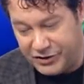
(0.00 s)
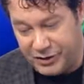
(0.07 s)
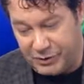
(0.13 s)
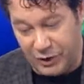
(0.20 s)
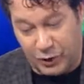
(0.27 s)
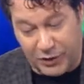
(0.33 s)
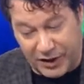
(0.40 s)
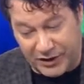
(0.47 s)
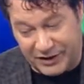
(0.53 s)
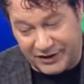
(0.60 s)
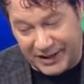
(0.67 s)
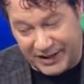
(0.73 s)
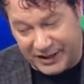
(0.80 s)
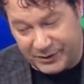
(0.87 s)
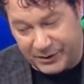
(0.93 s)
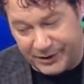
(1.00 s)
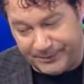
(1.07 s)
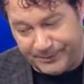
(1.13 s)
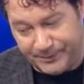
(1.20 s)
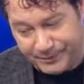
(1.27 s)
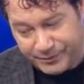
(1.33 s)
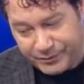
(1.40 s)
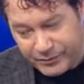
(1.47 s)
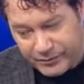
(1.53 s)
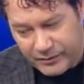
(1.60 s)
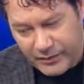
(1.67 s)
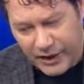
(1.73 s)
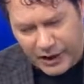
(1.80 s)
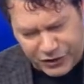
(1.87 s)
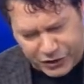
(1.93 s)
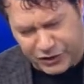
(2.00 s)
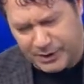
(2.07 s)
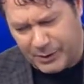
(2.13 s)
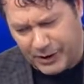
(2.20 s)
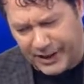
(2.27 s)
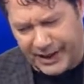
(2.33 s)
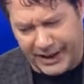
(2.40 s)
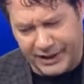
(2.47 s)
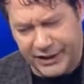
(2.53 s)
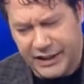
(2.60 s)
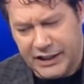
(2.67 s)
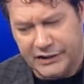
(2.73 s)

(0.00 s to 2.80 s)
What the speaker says: And she will owe nothing to anyone. She'll come out ahead.